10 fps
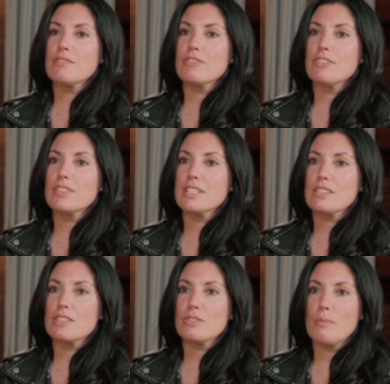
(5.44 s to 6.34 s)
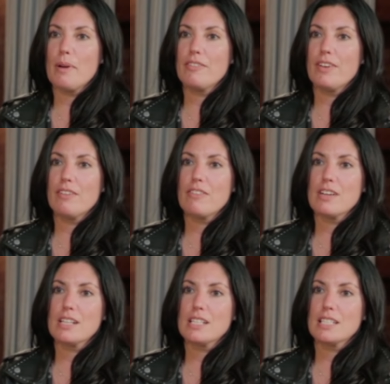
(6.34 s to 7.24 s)
and 50s are two of my
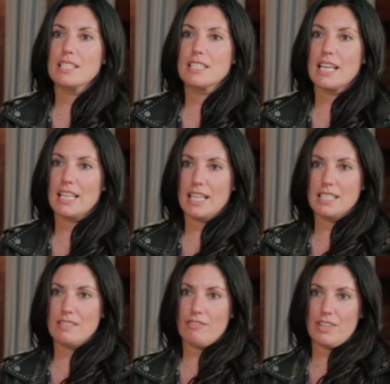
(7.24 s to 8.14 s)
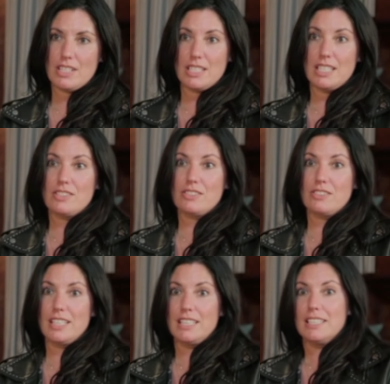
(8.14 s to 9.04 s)
favourite decades in fashion
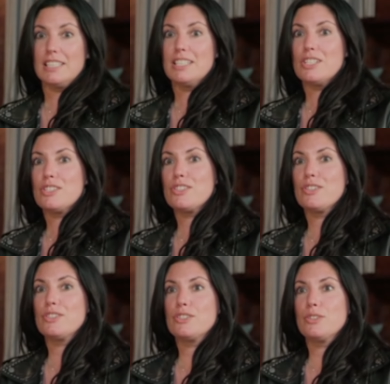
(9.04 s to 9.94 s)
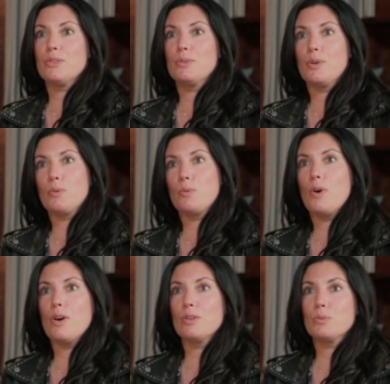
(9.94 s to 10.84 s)
history. So to do a
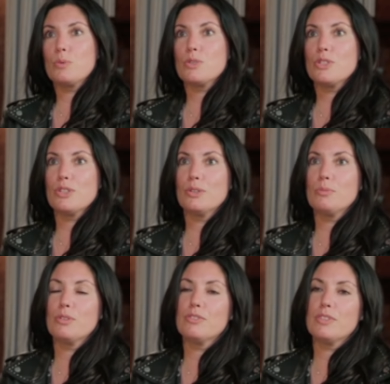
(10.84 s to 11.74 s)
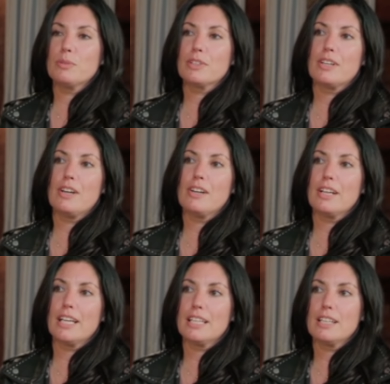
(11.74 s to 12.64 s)
World War II movie with
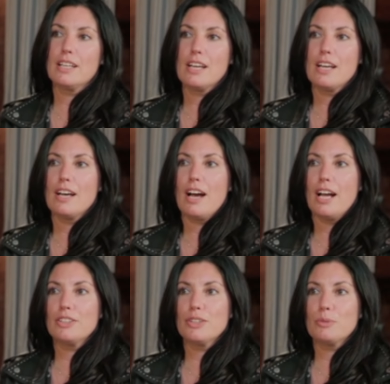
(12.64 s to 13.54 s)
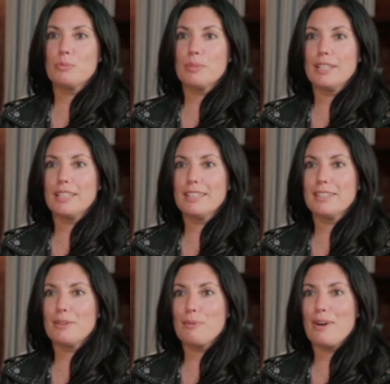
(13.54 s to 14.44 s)
Guy, I knew would be
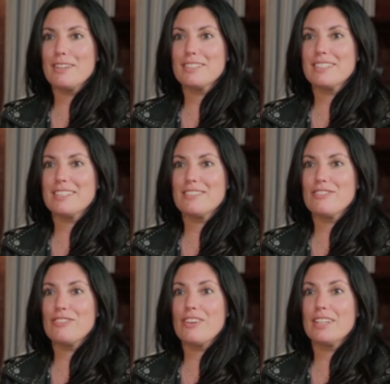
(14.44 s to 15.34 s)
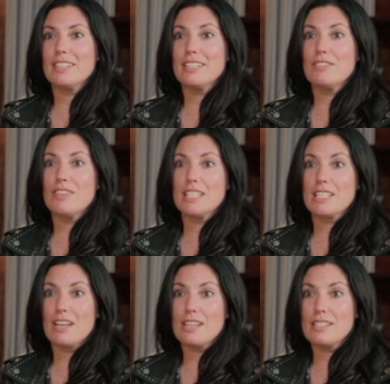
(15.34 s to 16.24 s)
a wild and fun
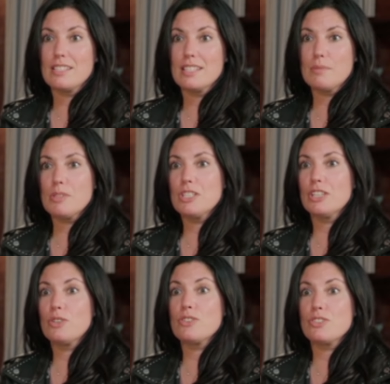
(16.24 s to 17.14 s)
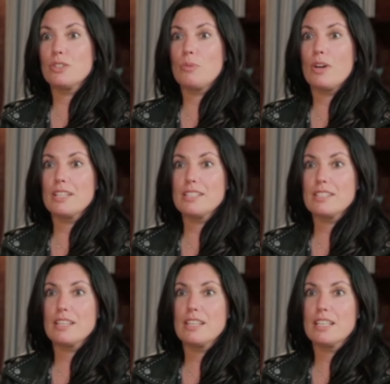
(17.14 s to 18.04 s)
adventure, especially
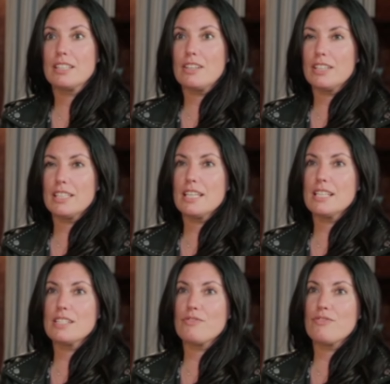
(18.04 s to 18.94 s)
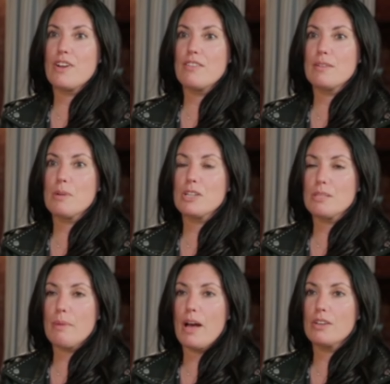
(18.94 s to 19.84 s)
costume-wise. Guy cares very
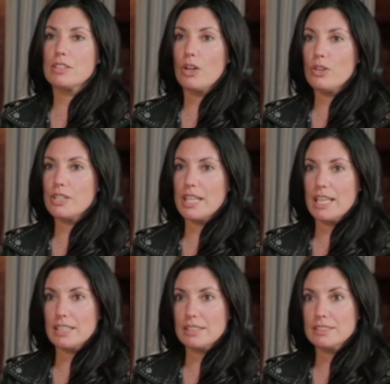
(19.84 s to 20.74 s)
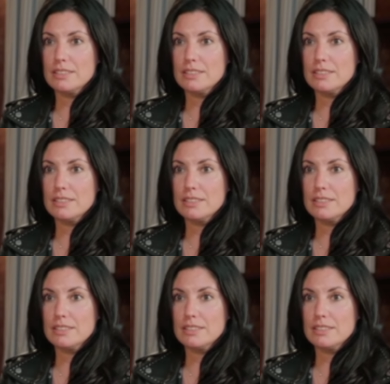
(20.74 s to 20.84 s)
much about clothing,